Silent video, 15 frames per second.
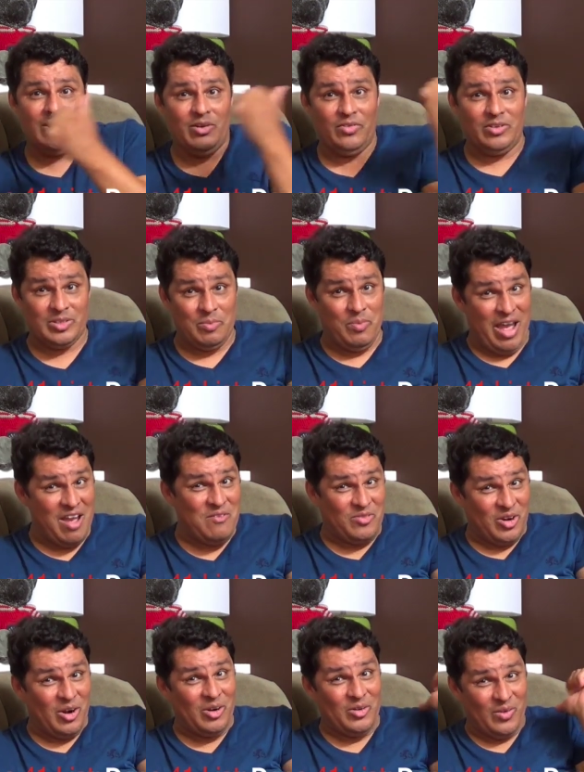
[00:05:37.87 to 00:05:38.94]
you know, there's a paved
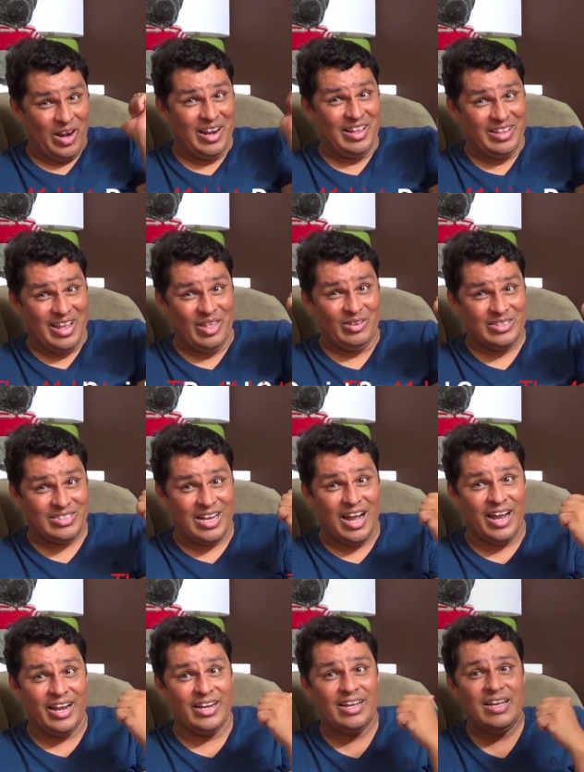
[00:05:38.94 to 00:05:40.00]
road right on the other
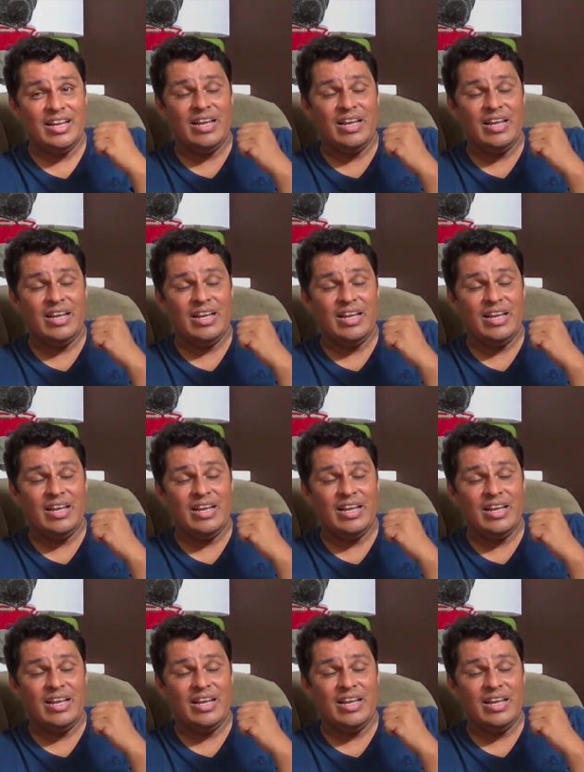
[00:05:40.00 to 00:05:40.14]
side.